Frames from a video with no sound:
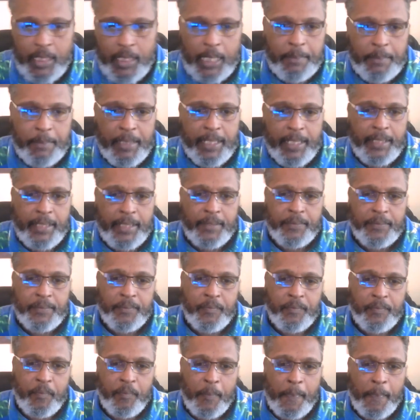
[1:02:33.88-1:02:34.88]
Yeah.
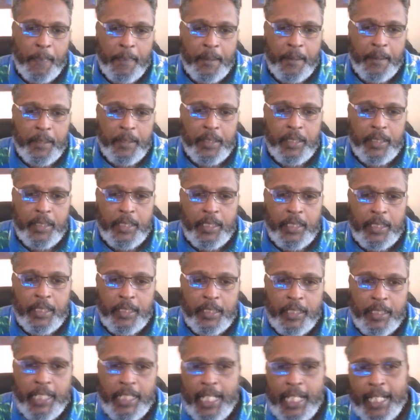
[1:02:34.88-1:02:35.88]

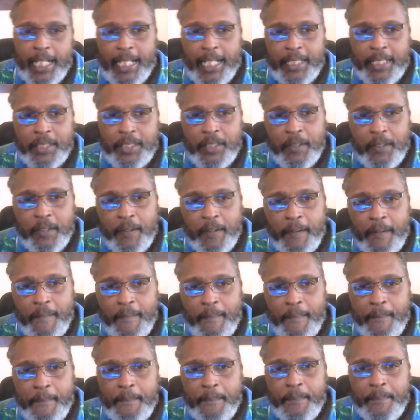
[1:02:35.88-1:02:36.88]
So yeah, guys.
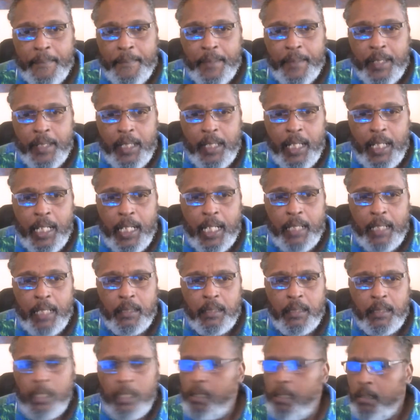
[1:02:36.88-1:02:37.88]
Uh,
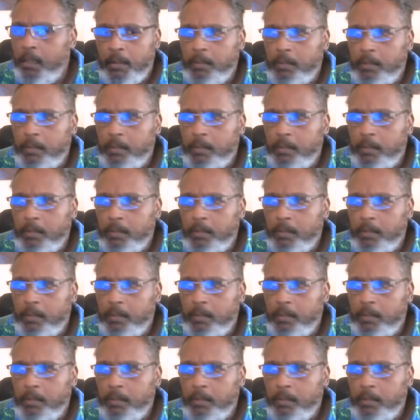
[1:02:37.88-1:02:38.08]
oh.